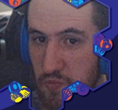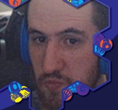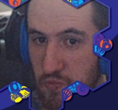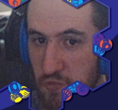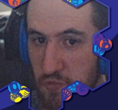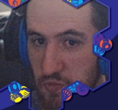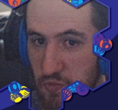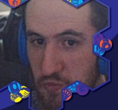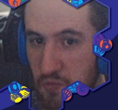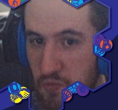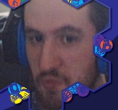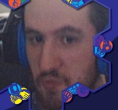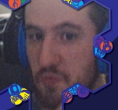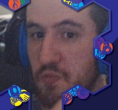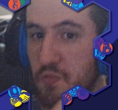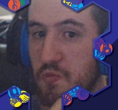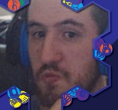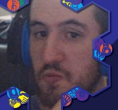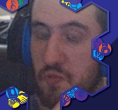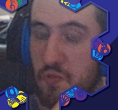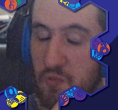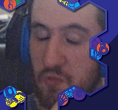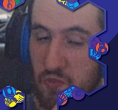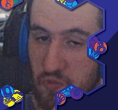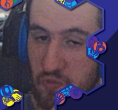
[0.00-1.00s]
That it had
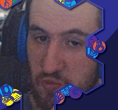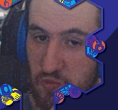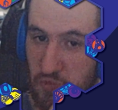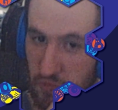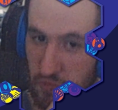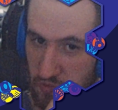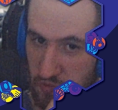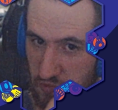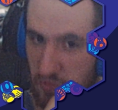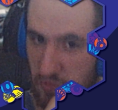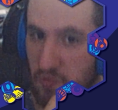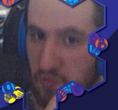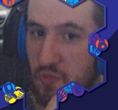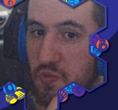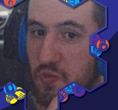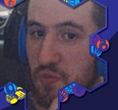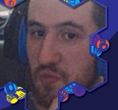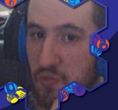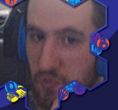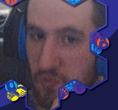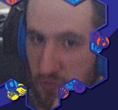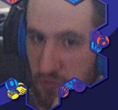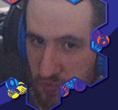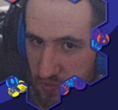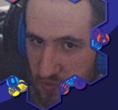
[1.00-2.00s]
gotten a lot
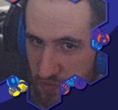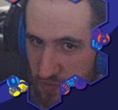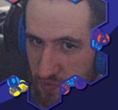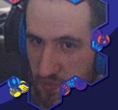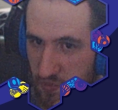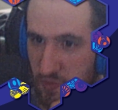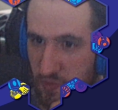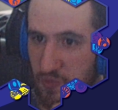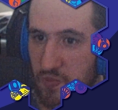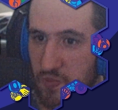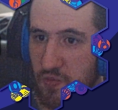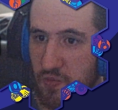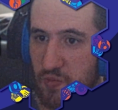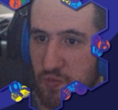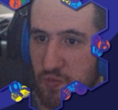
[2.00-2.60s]
better since it